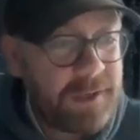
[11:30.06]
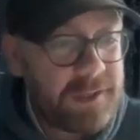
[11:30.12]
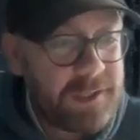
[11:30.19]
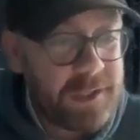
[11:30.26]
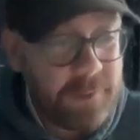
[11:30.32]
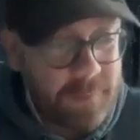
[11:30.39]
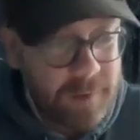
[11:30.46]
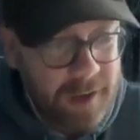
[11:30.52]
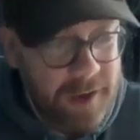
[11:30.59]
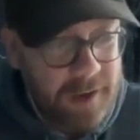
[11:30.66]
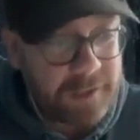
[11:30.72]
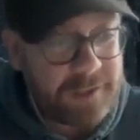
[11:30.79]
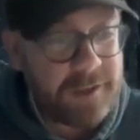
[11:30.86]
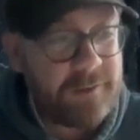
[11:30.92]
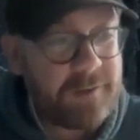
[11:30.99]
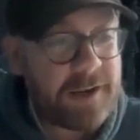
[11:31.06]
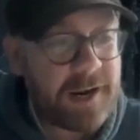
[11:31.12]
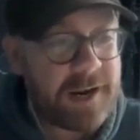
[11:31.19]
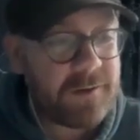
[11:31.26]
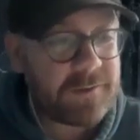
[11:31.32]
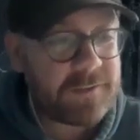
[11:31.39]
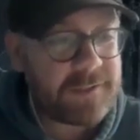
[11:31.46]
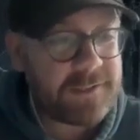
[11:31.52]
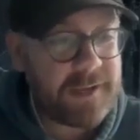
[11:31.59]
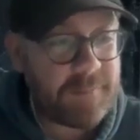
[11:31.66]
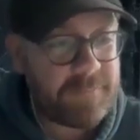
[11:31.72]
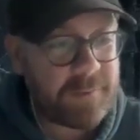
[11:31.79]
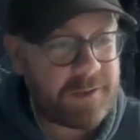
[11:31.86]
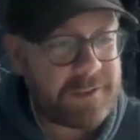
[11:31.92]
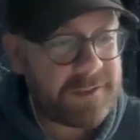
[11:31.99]
You argued it out
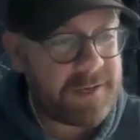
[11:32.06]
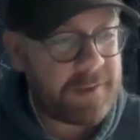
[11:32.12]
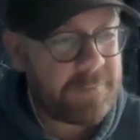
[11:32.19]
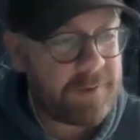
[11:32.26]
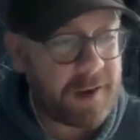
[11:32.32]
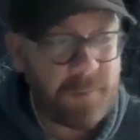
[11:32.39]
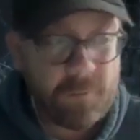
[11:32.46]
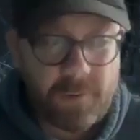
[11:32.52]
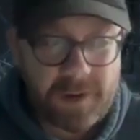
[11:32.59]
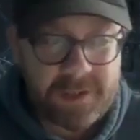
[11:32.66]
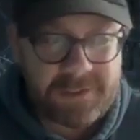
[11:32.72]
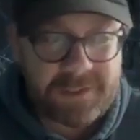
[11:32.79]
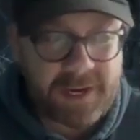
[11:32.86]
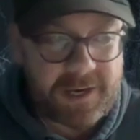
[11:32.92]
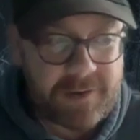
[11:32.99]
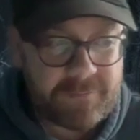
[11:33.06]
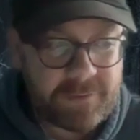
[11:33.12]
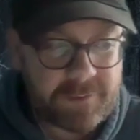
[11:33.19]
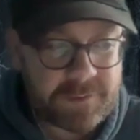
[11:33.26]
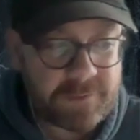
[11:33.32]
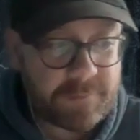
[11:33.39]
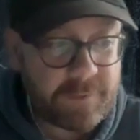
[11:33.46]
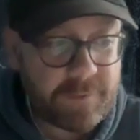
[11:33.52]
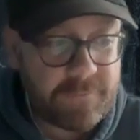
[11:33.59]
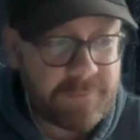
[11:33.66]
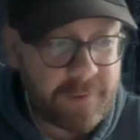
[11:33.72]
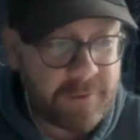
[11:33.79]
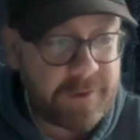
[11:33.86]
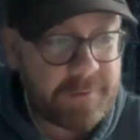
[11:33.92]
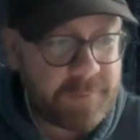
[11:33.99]
step by step in that wise head of yours from the
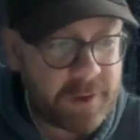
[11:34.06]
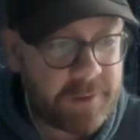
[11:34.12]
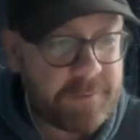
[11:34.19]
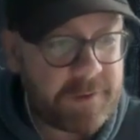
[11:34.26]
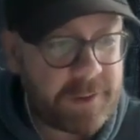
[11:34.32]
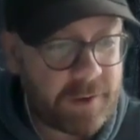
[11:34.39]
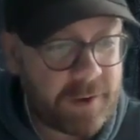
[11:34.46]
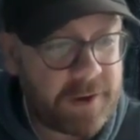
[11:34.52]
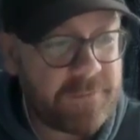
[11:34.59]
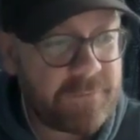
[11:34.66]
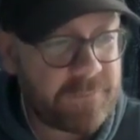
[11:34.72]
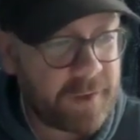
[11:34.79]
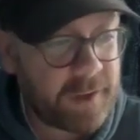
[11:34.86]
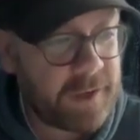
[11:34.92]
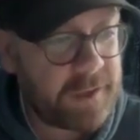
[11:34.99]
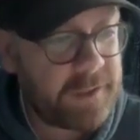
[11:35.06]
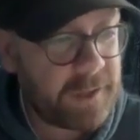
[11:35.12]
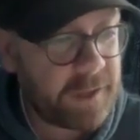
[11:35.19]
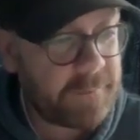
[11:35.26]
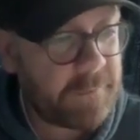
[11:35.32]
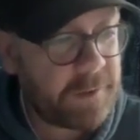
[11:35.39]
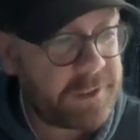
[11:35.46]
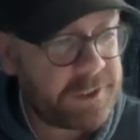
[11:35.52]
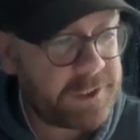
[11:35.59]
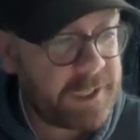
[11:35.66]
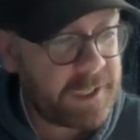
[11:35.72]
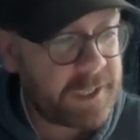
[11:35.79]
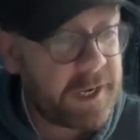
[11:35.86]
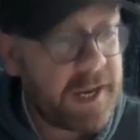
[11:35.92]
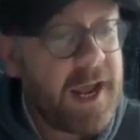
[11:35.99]
very moment that I fell and cut my
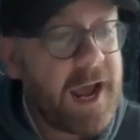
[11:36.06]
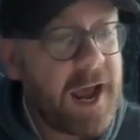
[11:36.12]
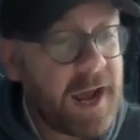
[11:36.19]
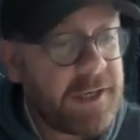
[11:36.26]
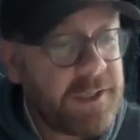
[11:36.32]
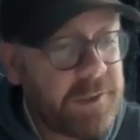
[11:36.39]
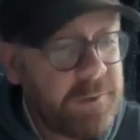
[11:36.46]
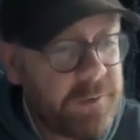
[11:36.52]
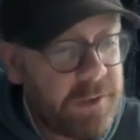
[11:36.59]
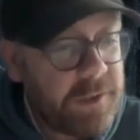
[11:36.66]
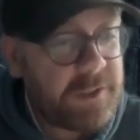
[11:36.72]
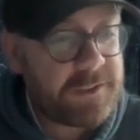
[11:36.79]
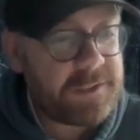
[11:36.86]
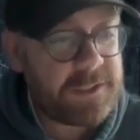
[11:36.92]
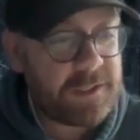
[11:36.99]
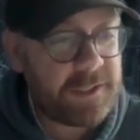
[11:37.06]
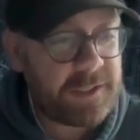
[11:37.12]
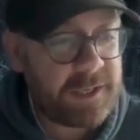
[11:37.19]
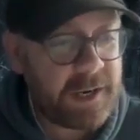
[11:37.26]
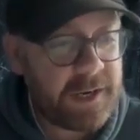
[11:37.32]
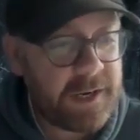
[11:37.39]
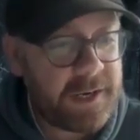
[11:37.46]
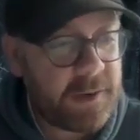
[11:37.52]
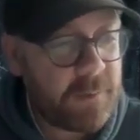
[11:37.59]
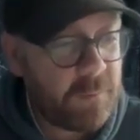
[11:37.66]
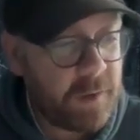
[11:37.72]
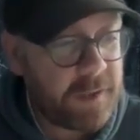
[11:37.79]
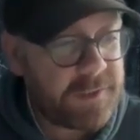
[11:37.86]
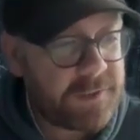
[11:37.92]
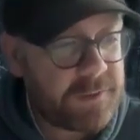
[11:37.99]
shin, and you looked at the cut, and at
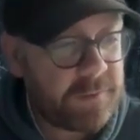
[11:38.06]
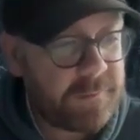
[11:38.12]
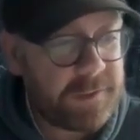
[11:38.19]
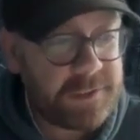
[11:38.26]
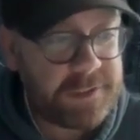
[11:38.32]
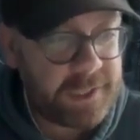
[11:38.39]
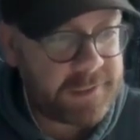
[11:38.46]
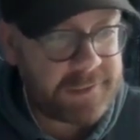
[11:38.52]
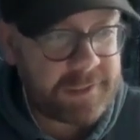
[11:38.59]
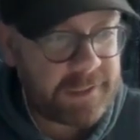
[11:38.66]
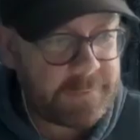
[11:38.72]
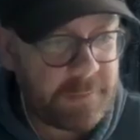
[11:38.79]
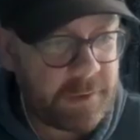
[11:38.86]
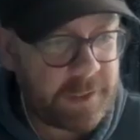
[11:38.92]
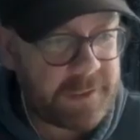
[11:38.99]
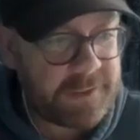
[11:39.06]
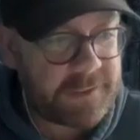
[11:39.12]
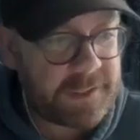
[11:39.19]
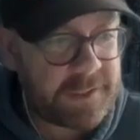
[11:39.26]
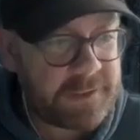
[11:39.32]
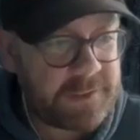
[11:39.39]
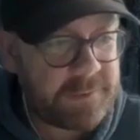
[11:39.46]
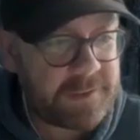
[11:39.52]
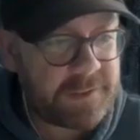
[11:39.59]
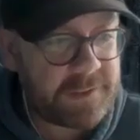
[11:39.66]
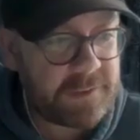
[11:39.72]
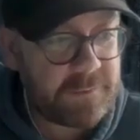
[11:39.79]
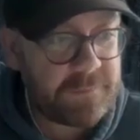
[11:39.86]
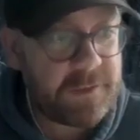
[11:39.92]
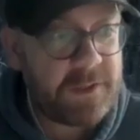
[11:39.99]
once your majestic mind said to
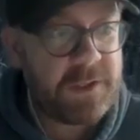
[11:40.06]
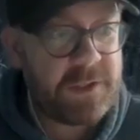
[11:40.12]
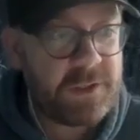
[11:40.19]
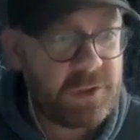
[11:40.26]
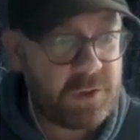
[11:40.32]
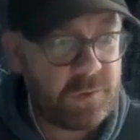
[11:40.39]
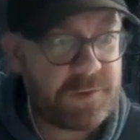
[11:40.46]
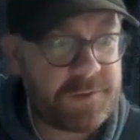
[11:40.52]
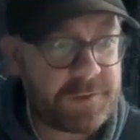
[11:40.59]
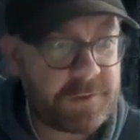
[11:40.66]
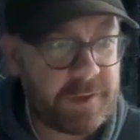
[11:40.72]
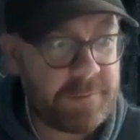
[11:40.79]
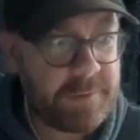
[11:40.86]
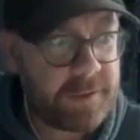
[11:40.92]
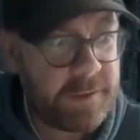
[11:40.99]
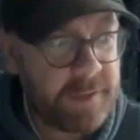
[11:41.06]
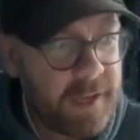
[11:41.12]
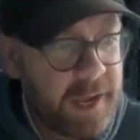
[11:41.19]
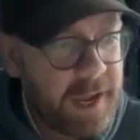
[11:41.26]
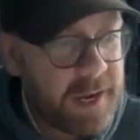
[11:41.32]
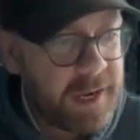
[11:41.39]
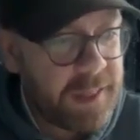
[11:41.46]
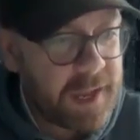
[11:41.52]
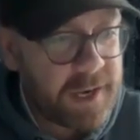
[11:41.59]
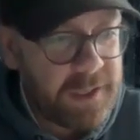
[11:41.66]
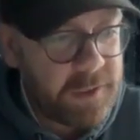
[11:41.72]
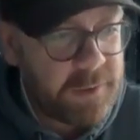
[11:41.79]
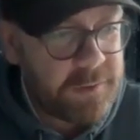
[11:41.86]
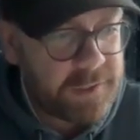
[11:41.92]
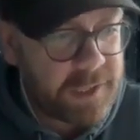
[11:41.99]
itself, 'Door scraper,' and then
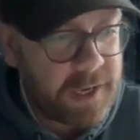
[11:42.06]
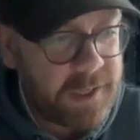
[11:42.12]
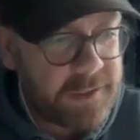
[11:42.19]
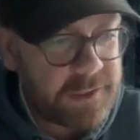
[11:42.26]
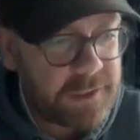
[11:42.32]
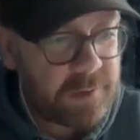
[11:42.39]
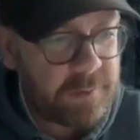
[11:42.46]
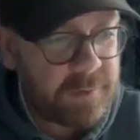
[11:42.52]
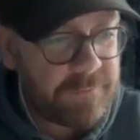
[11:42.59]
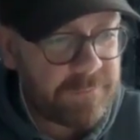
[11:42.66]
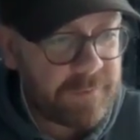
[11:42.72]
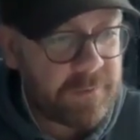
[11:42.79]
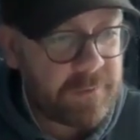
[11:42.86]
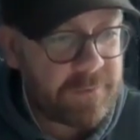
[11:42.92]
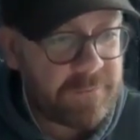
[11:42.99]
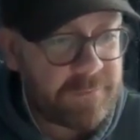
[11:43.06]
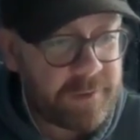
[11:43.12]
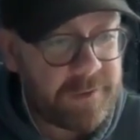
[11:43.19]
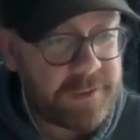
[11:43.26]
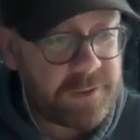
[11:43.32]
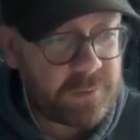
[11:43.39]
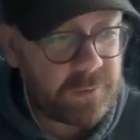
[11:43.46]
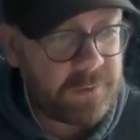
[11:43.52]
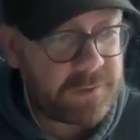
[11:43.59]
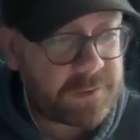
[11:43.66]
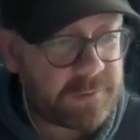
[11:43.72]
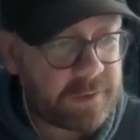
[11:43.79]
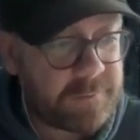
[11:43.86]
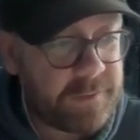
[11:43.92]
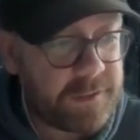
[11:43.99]
you turned to and found the very door
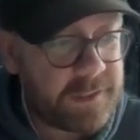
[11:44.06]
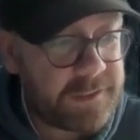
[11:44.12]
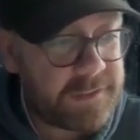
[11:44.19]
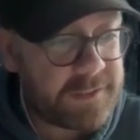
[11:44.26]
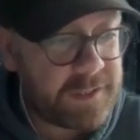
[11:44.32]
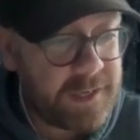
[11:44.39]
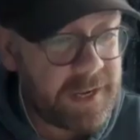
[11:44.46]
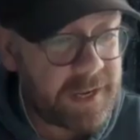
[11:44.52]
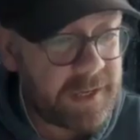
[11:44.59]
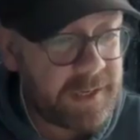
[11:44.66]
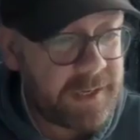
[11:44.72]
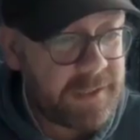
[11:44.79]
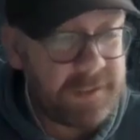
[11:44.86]
scraper that done it.